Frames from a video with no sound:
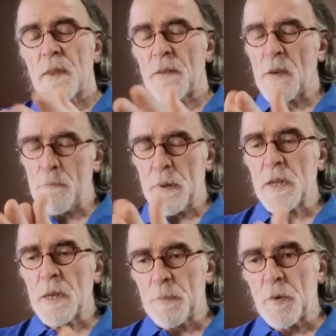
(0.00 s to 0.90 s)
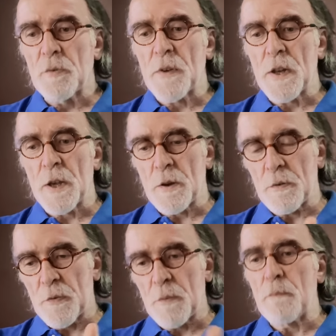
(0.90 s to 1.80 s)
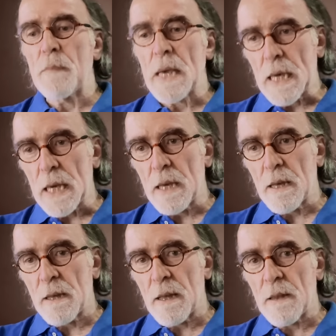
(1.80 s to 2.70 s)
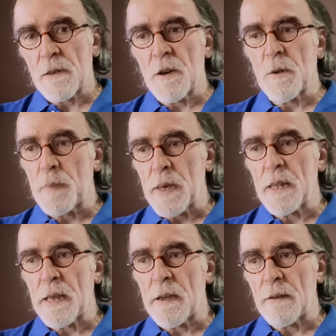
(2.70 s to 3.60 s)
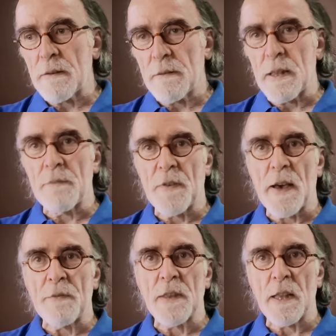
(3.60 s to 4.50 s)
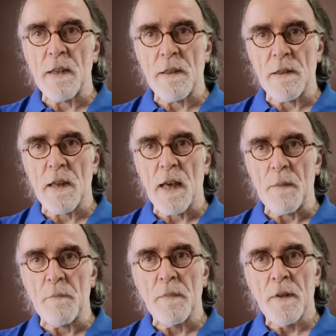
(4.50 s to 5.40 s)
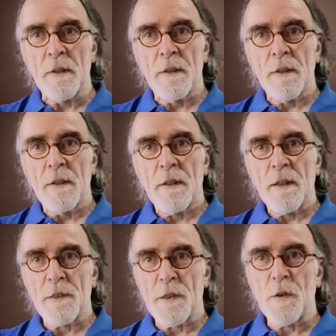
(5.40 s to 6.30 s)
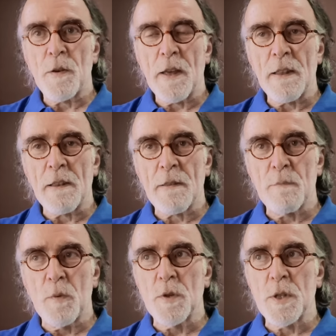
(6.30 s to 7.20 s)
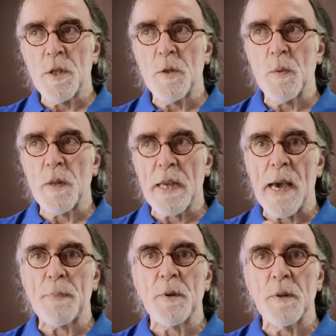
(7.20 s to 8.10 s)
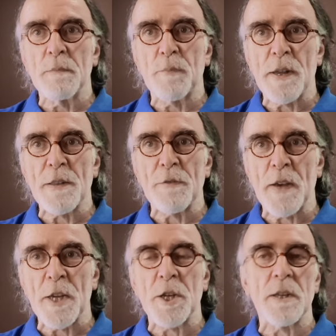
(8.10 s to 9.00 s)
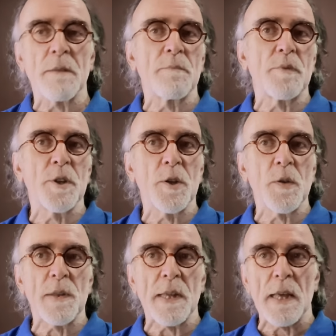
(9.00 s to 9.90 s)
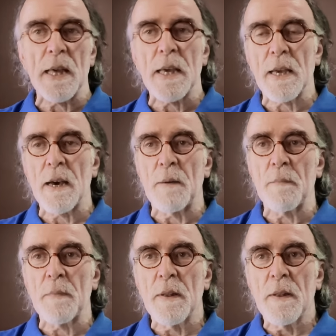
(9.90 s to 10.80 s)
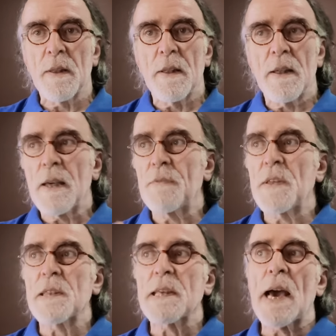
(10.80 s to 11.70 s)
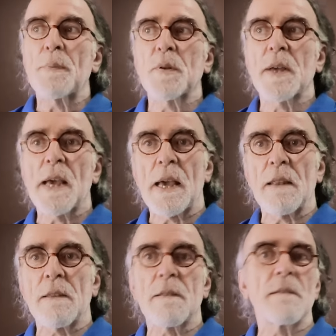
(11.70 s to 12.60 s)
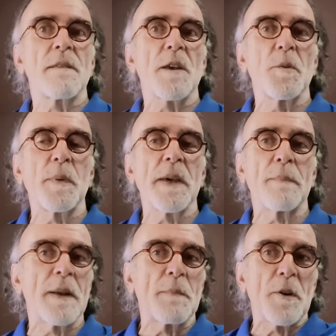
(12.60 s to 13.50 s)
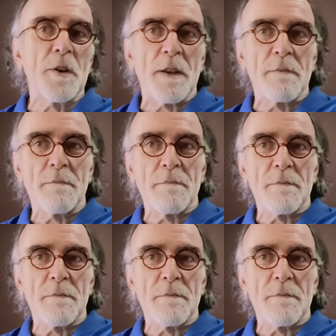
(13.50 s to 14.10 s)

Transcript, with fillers: if I'm building a portfolio for me, it's got to be there in five, ten years' time. So it's more to do with capital preservation and producing income. If there's capital gains, so be it. But I'm not going to